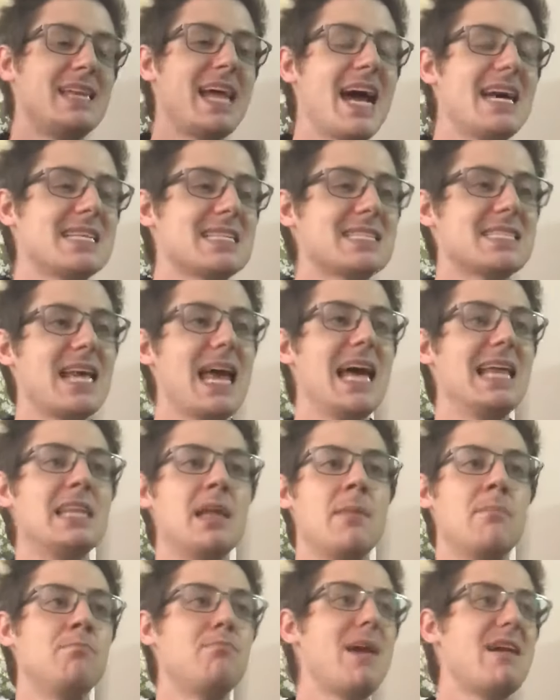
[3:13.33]
That's
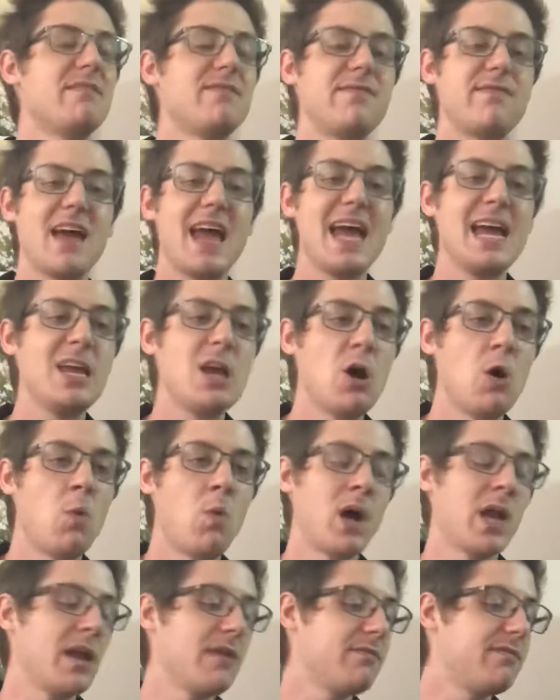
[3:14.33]
LMFAO
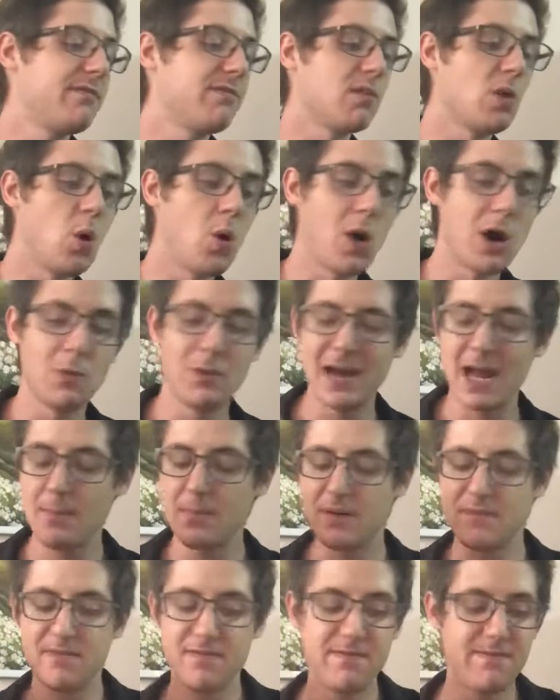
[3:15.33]
on the floor when I've
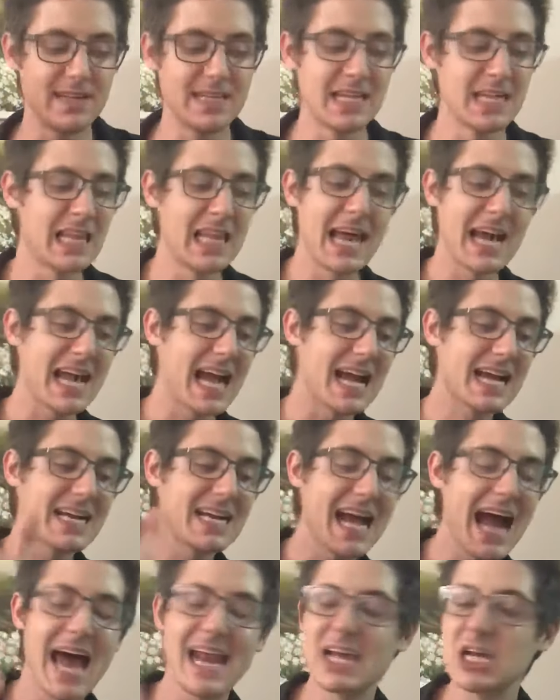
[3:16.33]
been feeling like I
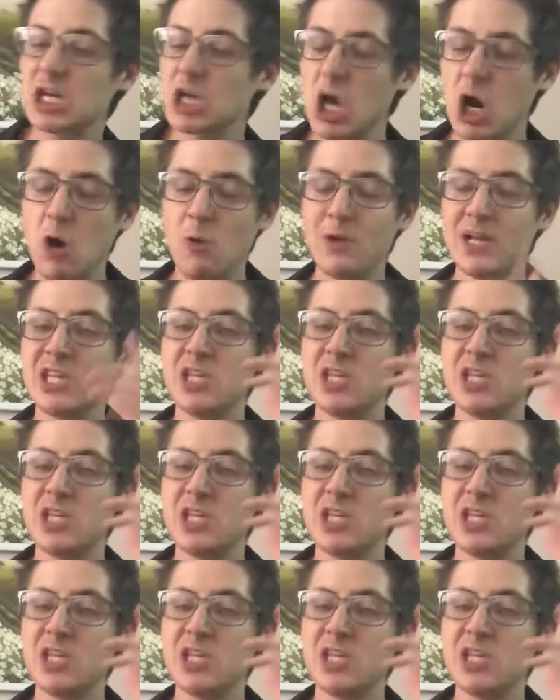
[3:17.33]
gotta go,